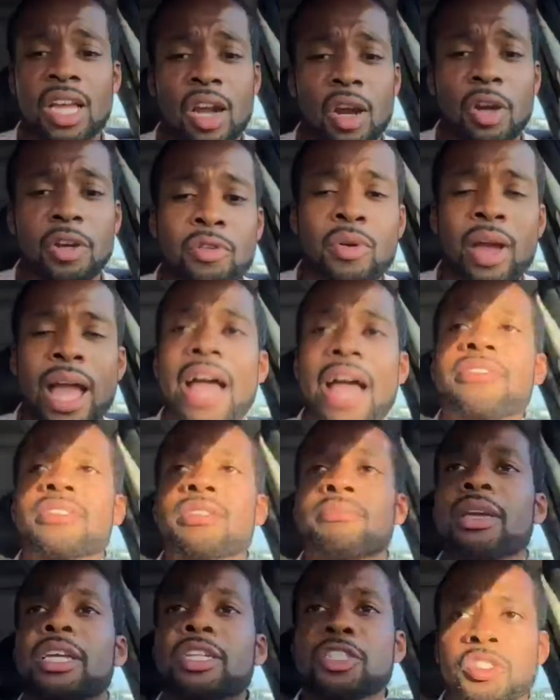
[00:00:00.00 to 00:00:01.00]
Or you have
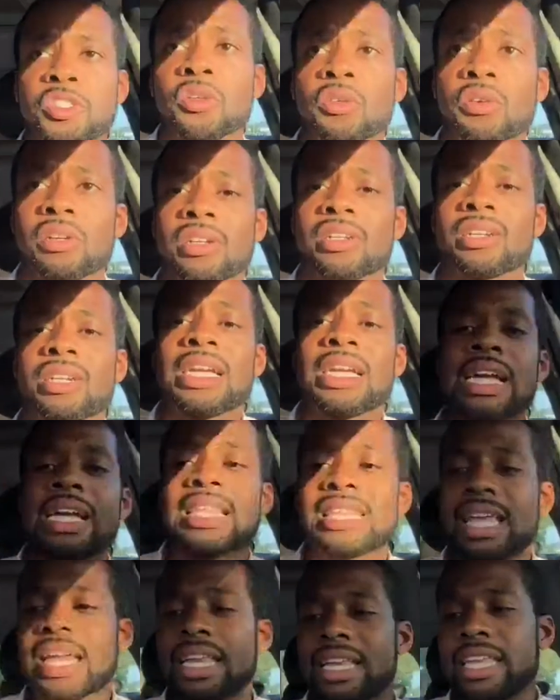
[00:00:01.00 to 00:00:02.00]
to make sure
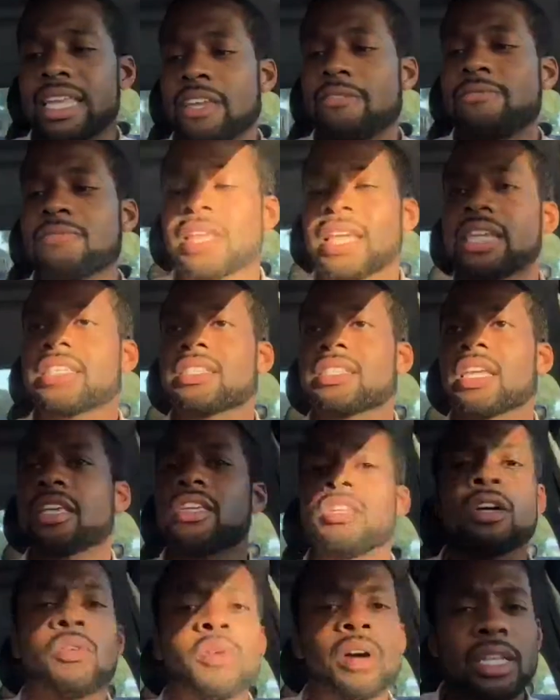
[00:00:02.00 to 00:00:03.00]
that if they say,
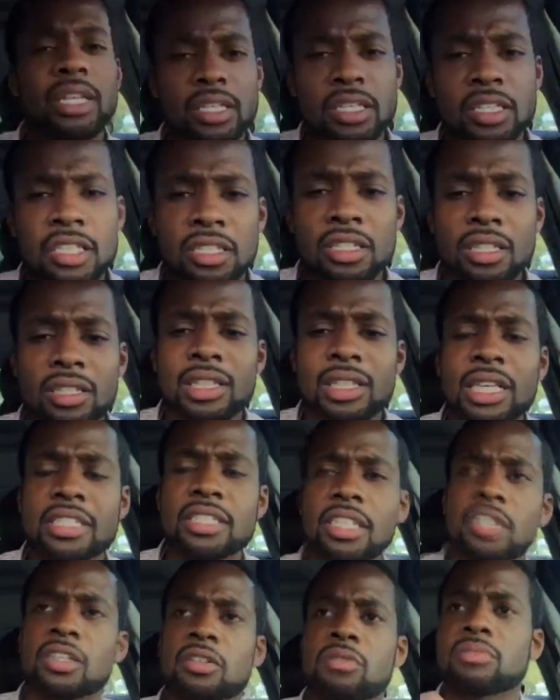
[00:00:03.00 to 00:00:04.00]
you know what,
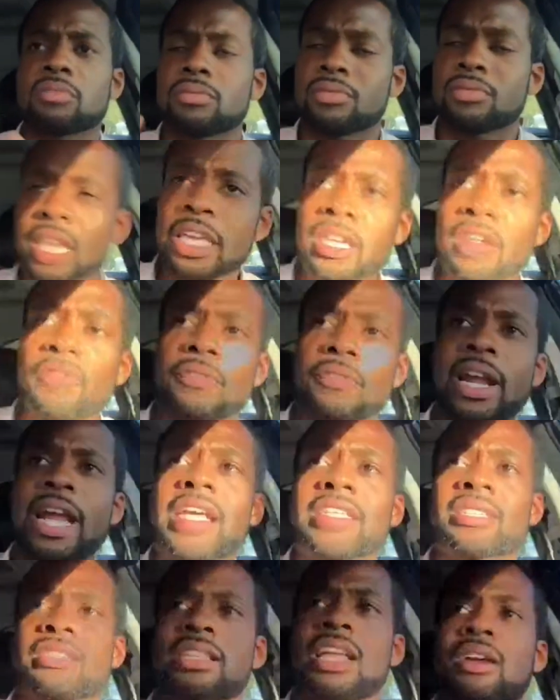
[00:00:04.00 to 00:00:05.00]
thank you for
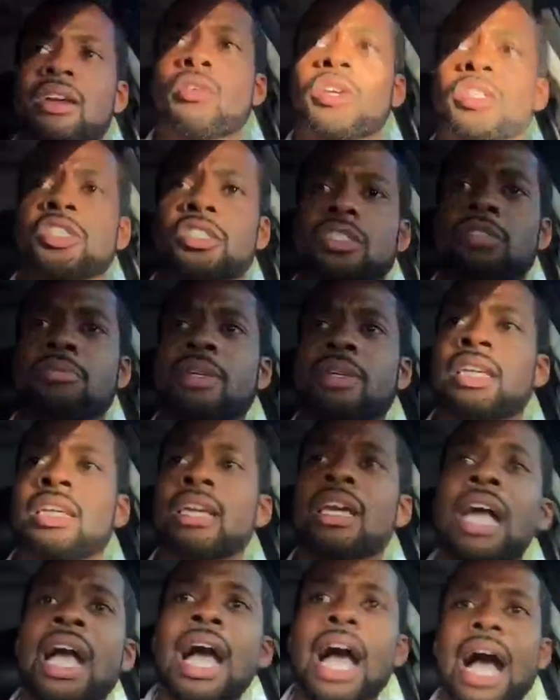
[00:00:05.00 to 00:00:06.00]
asking that question to
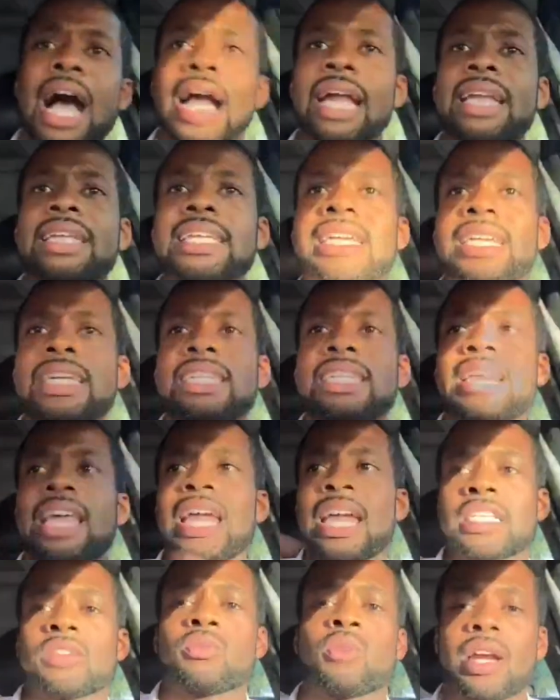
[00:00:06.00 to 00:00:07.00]
me, I
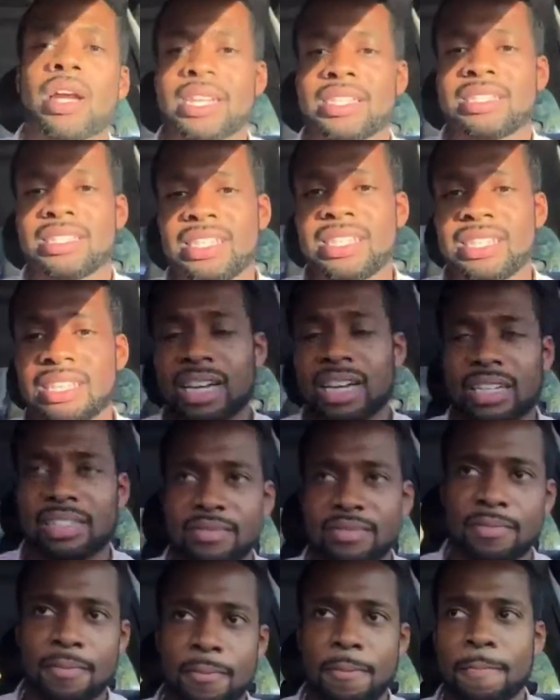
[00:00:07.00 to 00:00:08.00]
need X, Y, and Z
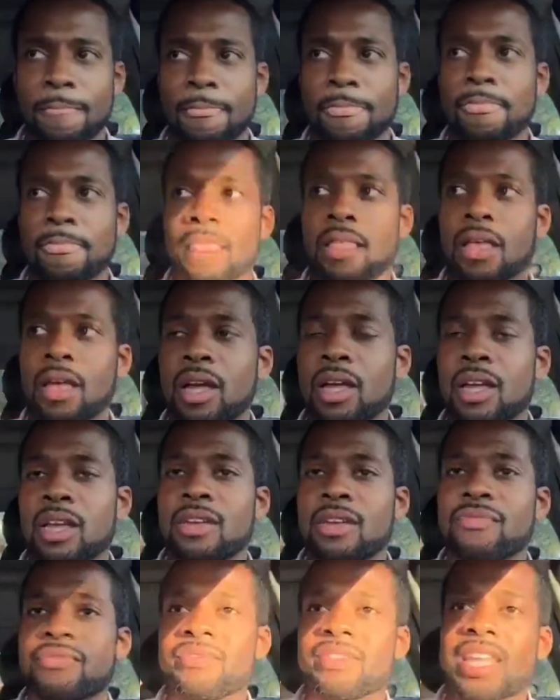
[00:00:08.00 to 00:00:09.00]

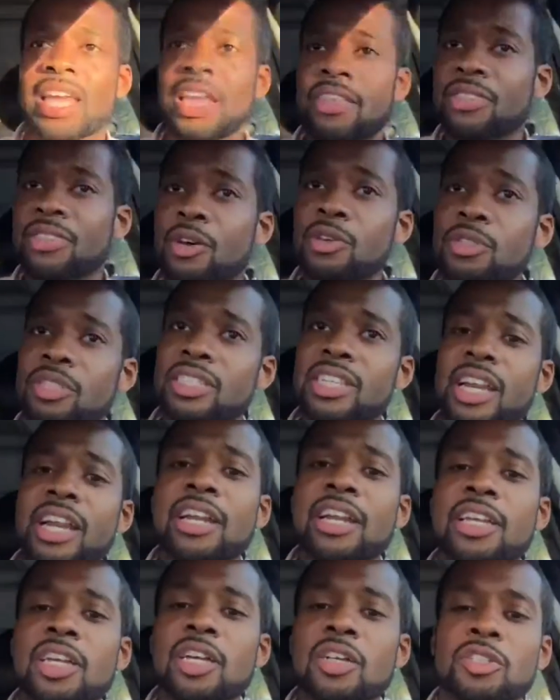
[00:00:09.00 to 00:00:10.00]
done. In those
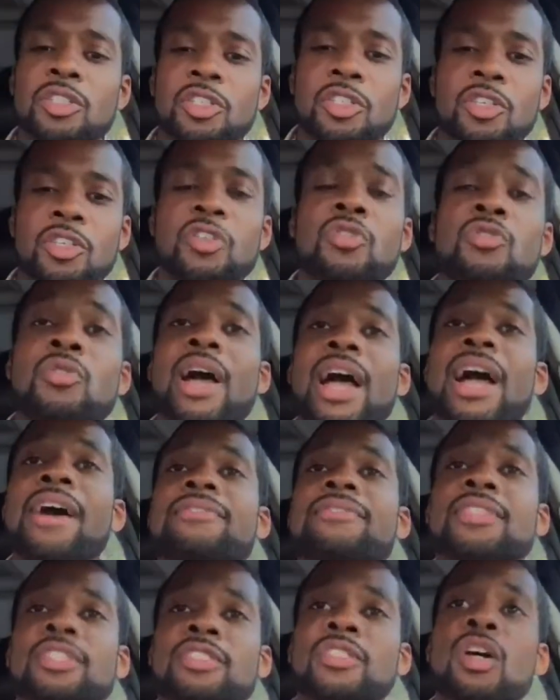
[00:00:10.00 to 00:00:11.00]
scenarios, you
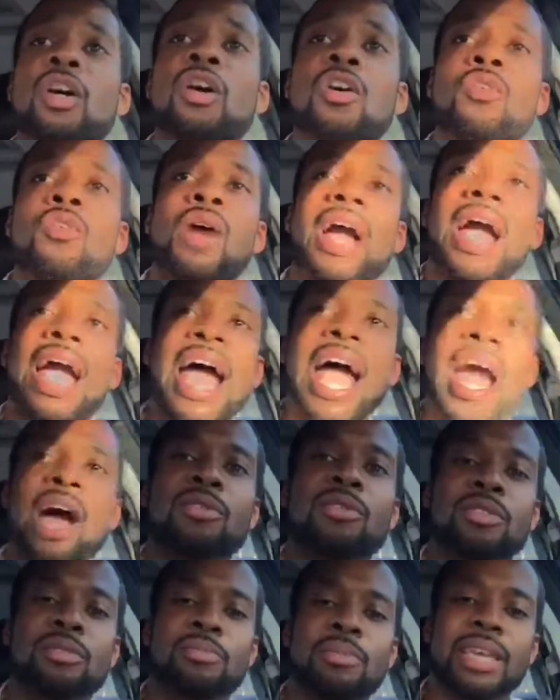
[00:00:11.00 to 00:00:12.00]
have to know
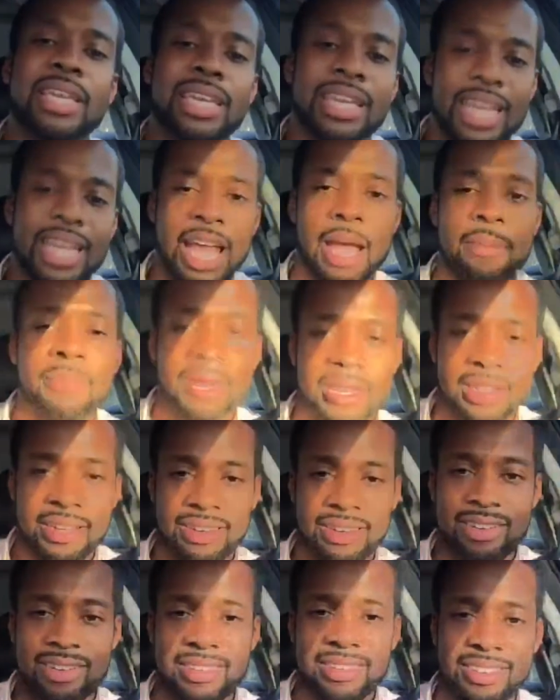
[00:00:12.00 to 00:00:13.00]
how to make it
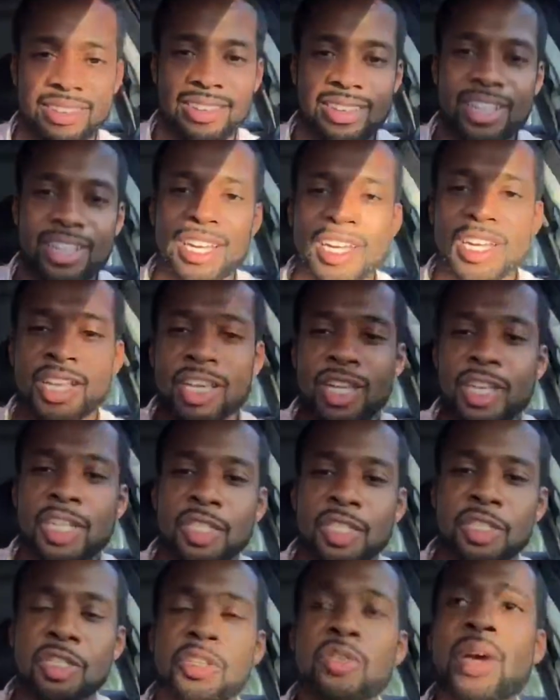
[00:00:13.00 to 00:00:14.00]

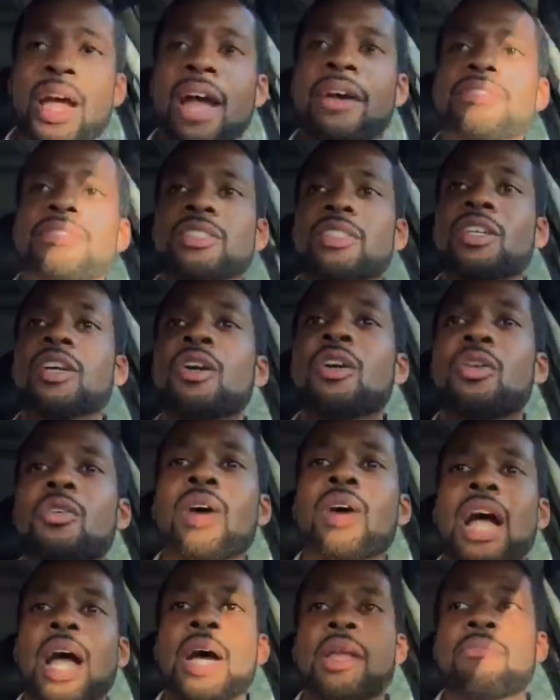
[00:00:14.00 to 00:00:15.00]
happen. You have to
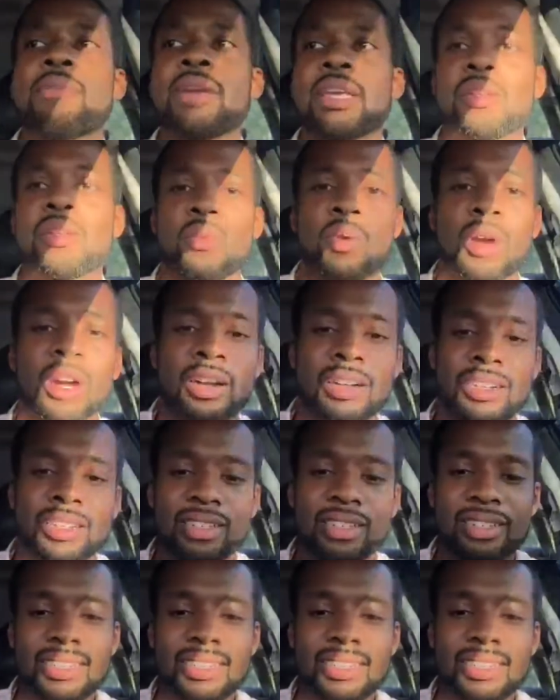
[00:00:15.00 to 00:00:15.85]
know how to make it work